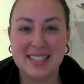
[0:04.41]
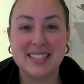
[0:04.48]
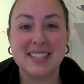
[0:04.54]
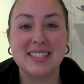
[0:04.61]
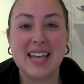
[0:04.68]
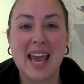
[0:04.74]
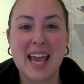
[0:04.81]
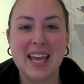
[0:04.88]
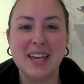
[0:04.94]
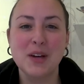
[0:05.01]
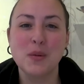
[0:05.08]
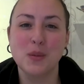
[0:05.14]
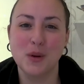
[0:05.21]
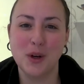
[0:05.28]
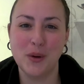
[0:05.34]

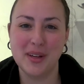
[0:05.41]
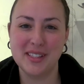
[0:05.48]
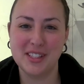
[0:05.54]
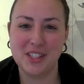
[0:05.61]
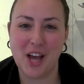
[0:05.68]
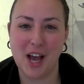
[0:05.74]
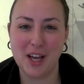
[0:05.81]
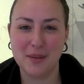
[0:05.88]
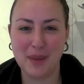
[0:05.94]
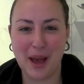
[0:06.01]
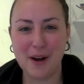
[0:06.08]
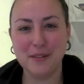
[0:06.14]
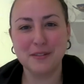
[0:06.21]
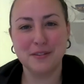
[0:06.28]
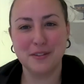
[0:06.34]
Today, we're going to talk
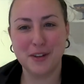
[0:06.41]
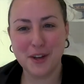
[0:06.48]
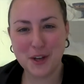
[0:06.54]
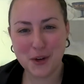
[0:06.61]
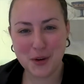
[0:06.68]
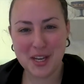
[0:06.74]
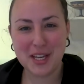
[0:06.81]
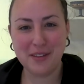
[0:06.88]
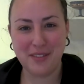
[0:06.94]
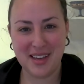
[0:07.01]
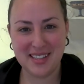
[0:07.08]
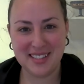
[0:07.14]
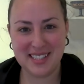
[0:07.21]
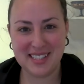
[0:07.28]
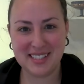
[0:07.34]
about Greek
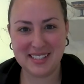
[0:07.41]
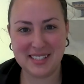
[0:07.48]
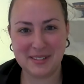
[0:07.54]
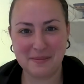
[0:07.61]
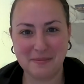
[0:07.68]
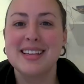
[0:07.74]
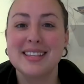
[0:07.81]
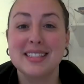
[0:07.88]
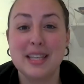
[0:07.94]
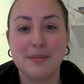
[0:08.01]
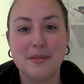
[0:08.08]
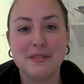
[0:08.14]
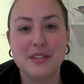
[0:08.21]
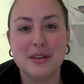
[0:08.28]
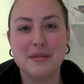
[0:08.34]
vases.
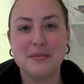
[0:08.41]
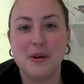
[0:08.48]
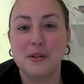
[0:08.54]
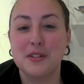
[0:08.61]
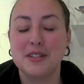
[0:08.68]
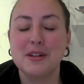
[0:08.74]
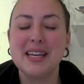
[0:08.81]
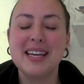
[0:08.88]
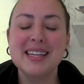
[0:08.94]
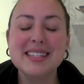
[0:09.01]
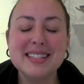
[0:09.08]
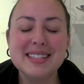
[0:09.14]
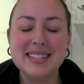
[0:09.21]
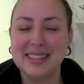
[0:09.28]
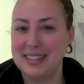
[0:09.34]
Some of the most
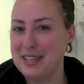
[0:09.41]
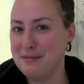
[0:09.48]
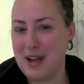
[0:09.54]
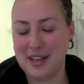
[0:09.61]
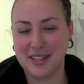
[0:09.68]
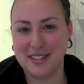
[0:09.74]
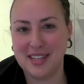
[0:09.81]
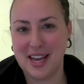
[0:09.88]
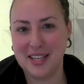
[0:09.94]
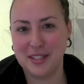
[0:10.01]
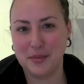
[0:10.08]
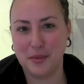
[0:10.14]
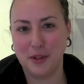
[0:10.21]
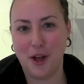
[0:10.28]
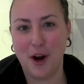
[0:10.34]
instantly
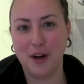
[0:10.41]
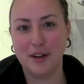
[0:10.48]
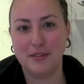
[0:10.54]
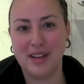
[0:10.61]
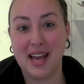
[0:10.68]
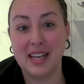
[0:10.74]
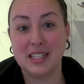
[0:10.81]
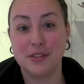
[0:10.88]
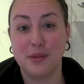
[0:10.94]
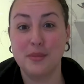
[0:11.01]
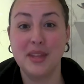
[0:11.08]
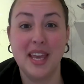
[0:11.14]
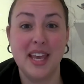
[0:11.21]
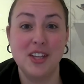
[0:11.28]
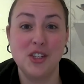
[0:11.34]
recognizable artifacts from
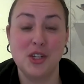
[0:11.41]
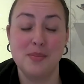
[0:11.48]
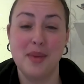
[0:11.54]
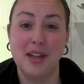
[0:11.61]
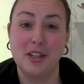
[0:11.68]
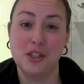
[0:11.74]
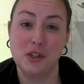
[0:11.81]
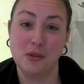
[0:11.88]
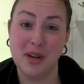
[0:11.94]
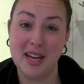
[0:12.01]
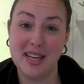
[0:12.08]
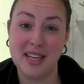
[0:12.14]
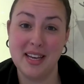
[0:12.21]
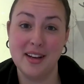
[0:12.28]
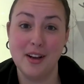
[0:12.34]
the ancient
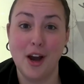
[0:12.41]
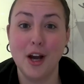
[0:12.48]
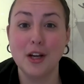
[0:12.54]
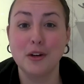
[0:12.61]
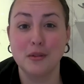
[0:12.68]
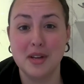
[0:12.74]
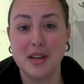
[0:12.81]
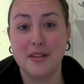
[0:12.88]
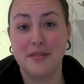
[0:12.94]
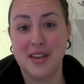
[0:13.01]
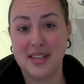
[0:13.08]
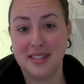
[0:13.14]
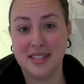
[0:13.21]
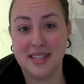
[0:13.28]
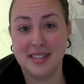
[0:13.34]
Mediterranean are Greek
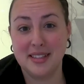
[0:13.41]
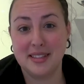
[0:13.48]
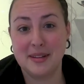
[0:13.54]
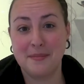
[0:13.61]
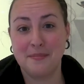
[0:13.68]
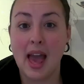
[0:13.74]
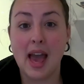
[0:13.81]
vases.